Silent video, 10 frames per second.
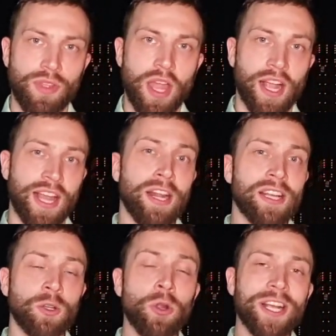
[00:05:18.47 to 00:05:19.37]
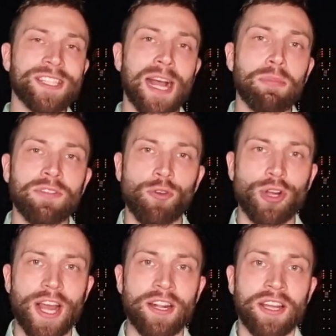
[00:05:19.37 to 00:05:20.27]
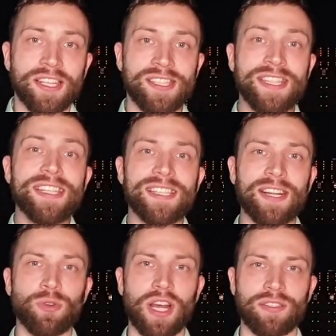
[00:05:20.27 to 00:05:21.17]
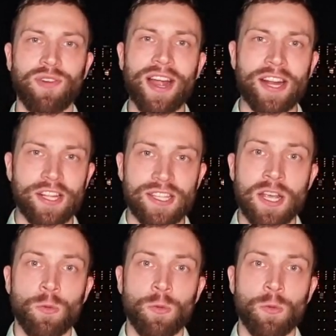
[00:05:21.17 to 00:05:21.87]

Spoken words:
A good example for that is decentralized finance,